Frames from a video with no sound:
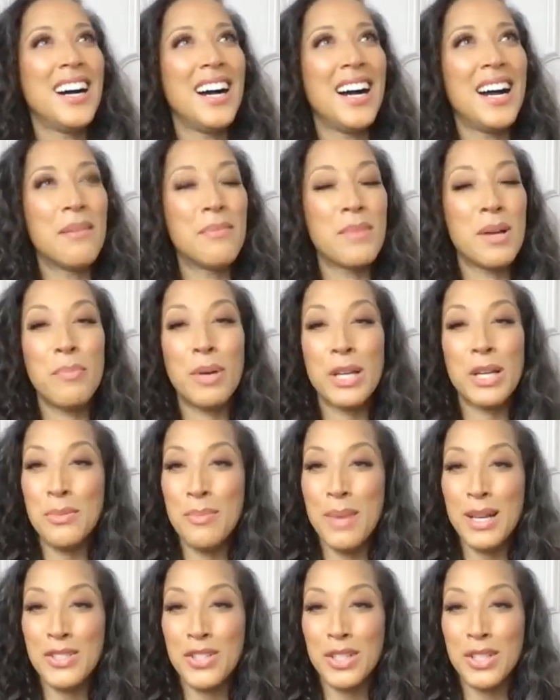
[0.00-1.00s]
um, but you
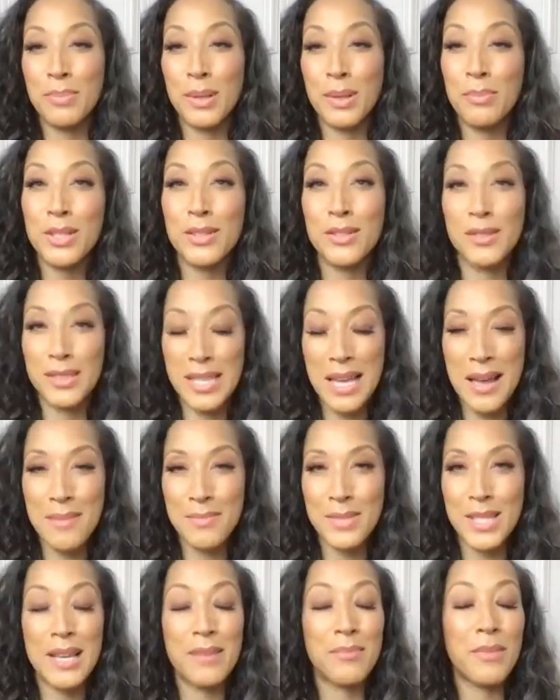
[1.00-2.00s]
mentioned biblical times,
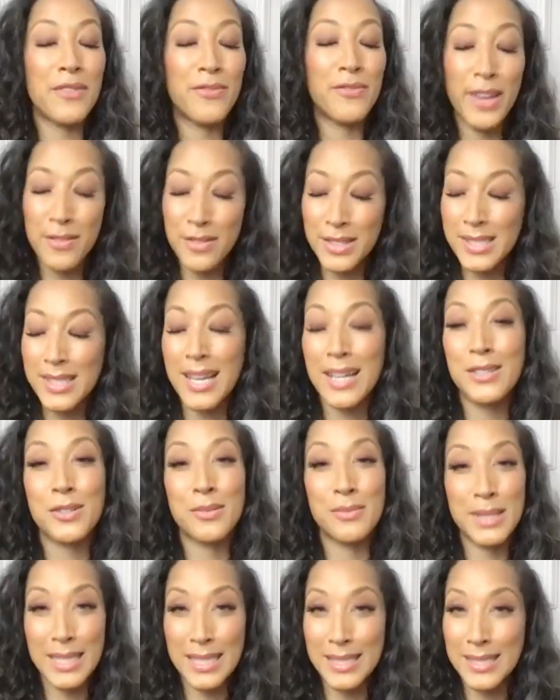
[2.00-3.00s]
and my favorite sketch
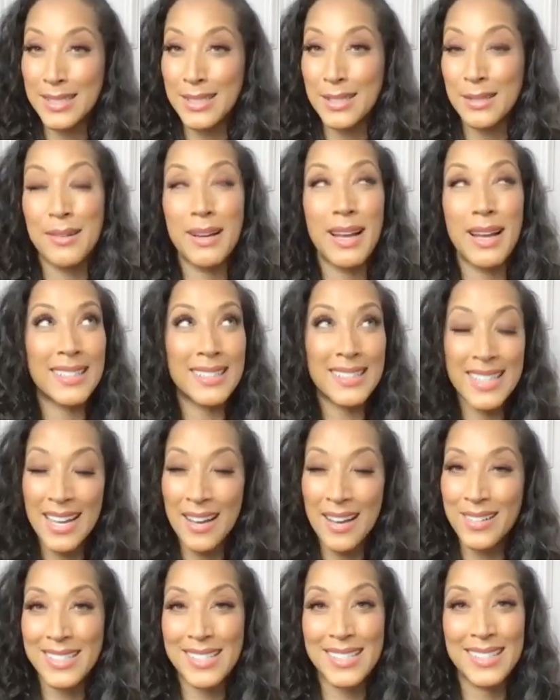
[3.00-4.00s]
from season two, hands
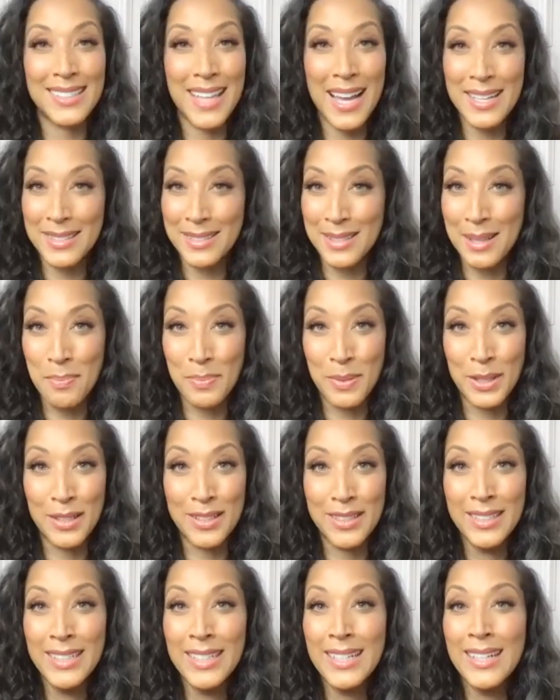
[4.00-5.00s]
down, is The Last Supper.